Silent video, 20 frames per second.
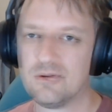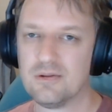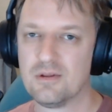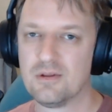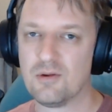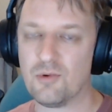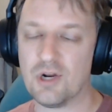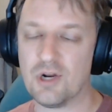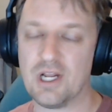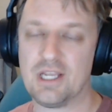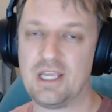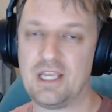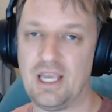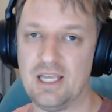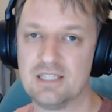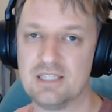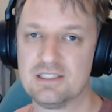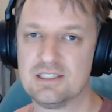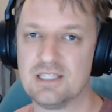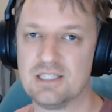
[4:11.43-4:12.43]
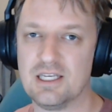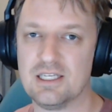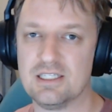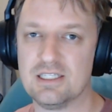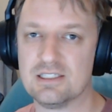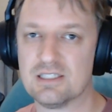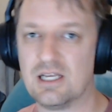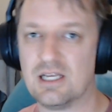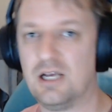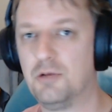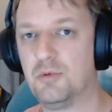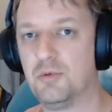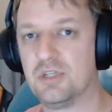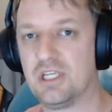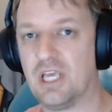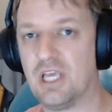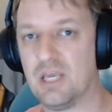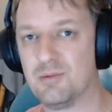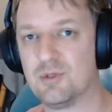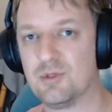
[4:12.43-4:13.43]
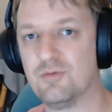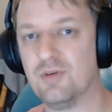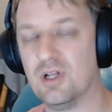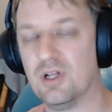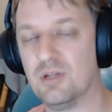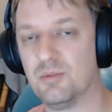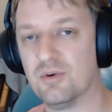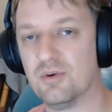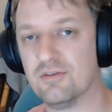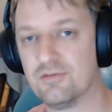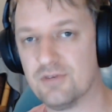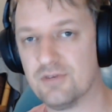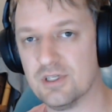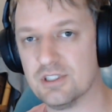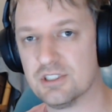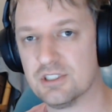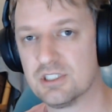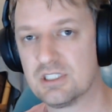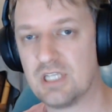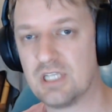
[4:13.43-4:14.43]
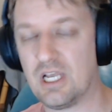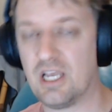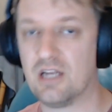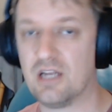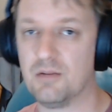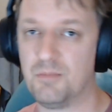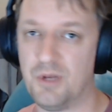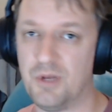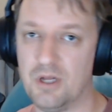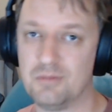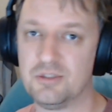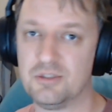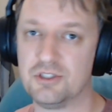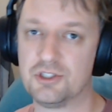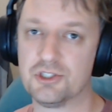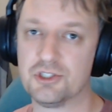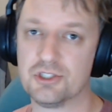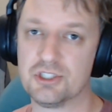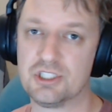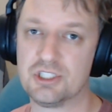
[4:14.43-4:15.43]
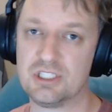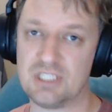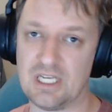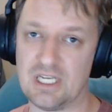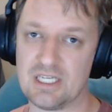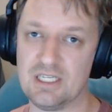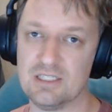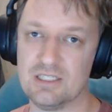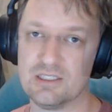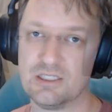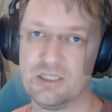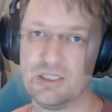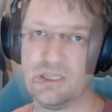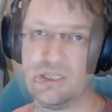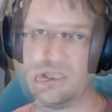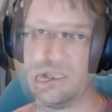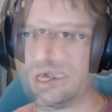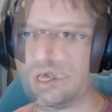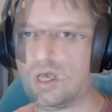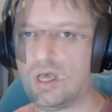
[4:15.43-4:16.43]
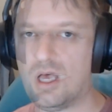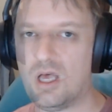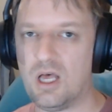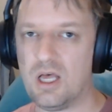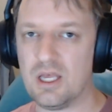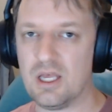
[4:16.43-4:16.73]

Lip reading: What I can say is I'm a game developer first and a publisher second.